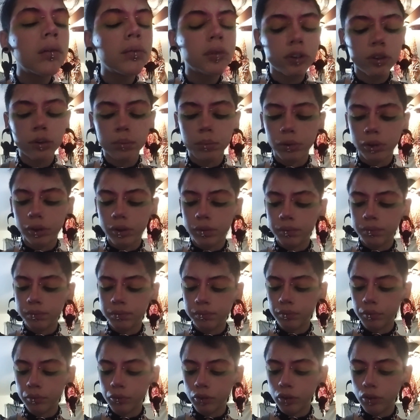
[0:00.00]
We're doing blue. I'm
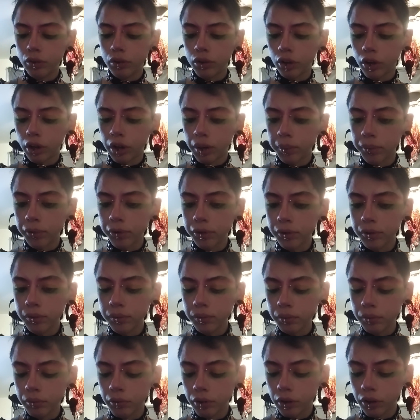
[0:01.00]
gonna do a dark blue.
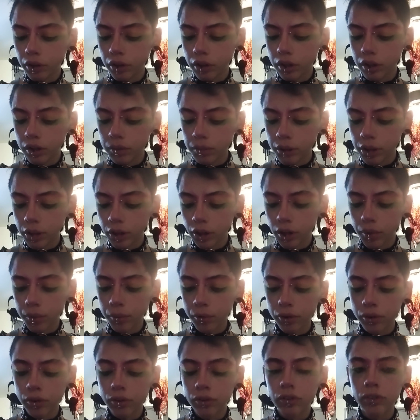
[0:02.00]
None of my dark
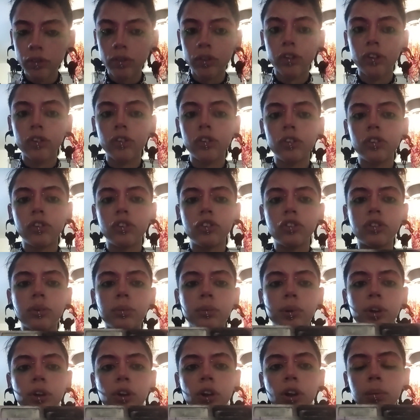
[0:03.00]
blues. This is a
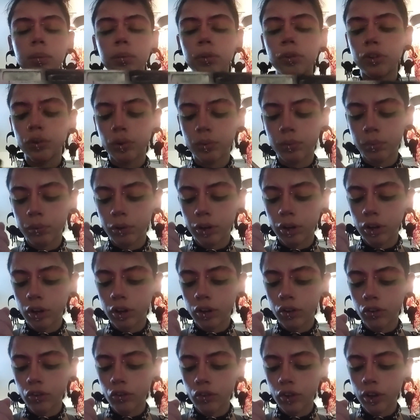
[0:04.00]
shimmery dark blue, but
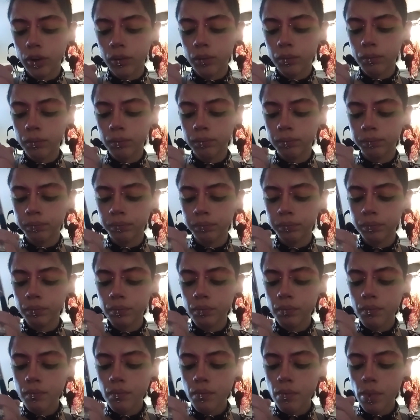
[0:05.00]
it's fine.
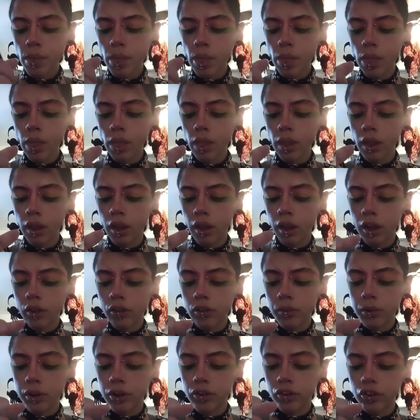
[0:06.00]

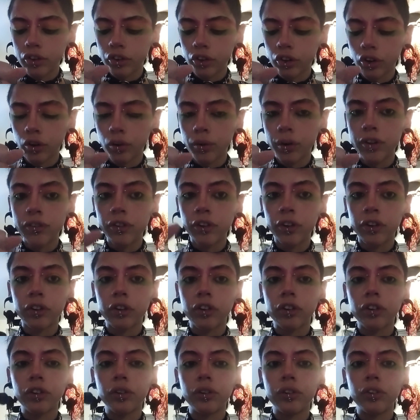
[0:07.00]
Has a bit of a turquoise
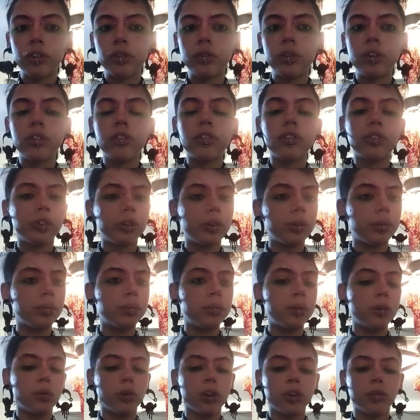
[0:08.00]
undertone to it, so
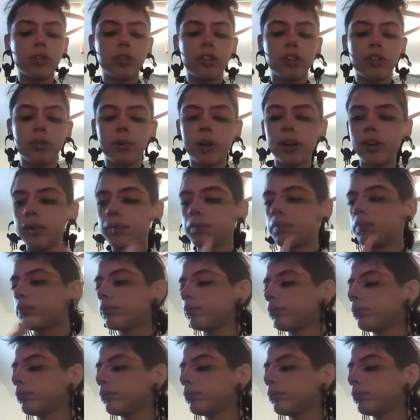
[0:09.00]
be warned with this palette.